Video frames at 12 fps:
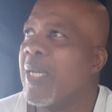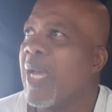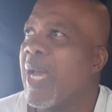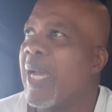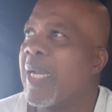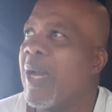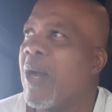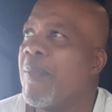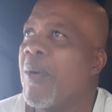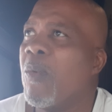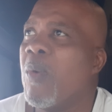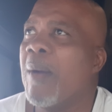I called
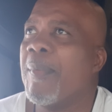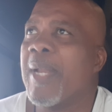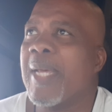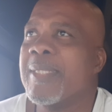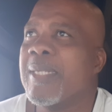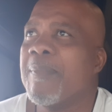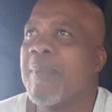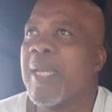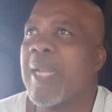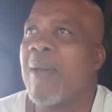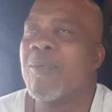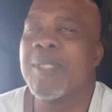my woman. I said,
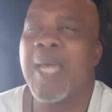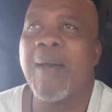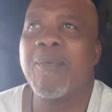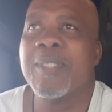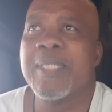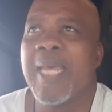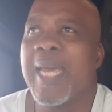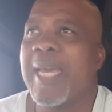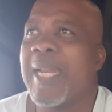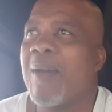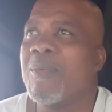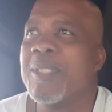man, I was
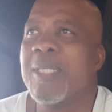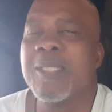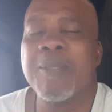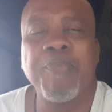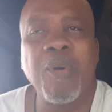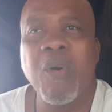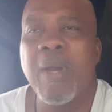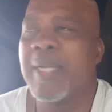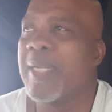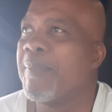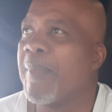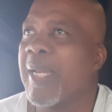sad. I was
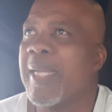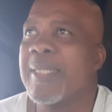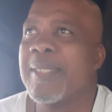disappointed, man.